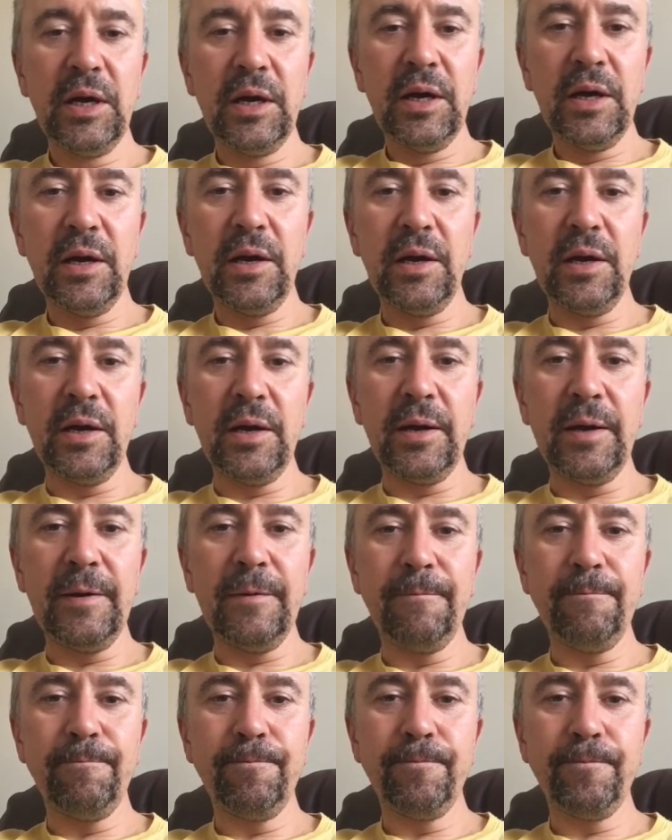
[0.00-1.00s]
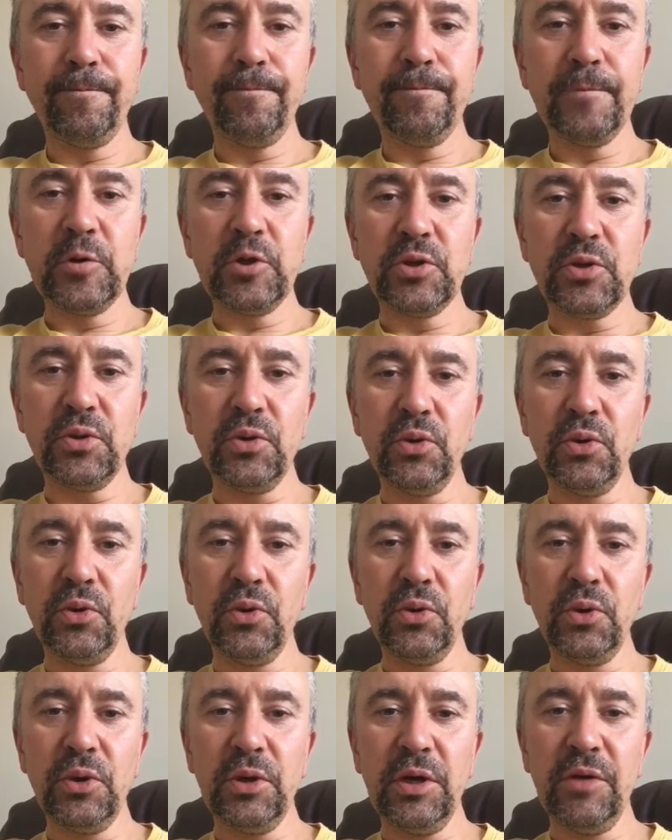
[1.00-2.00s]
Uh,
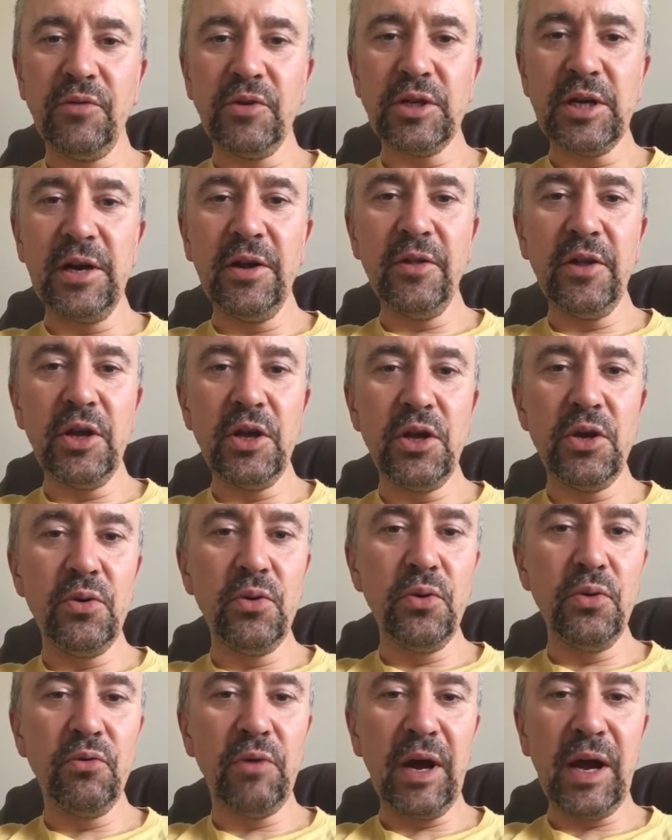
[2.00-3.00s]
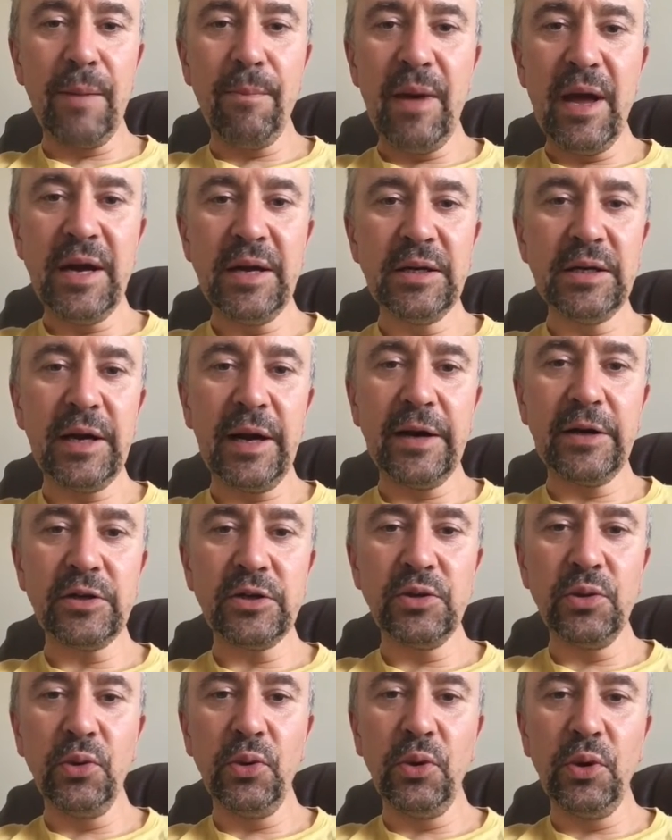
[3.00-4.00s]
so if there's anything you recommend, let us
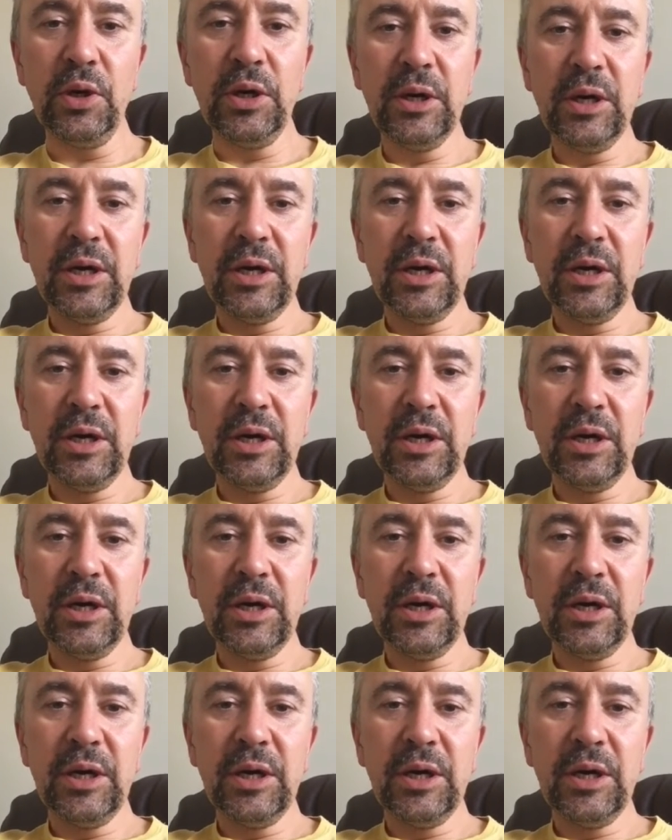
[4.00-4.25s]
know.